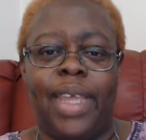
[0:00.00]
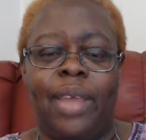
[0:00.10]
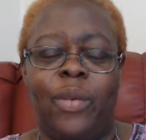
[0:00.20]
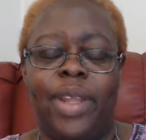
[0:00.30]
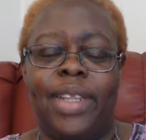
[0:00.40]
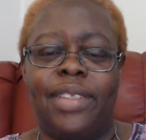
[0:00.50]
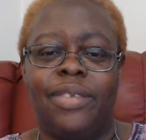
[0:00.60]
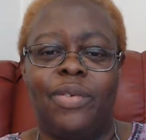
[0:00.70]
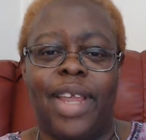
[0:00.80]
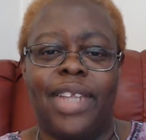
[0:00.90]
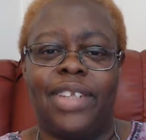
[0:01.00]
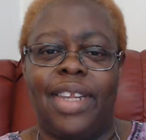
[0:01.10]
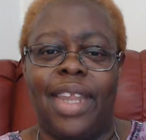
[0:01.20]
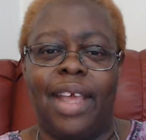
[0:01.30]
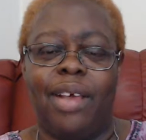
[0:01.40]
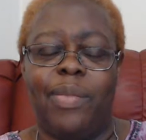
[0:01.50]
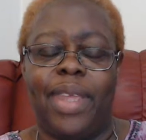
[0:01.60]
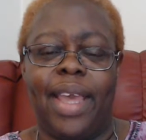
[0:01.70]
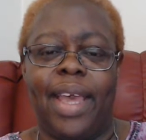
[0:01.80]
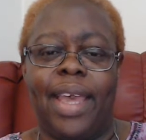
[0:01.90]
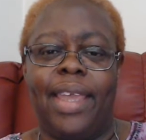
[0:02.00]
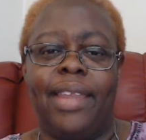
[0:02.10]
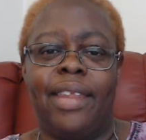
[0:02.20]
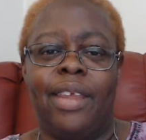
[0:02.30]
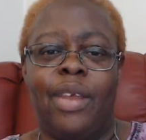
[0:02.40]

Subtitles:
and what is the rationale behind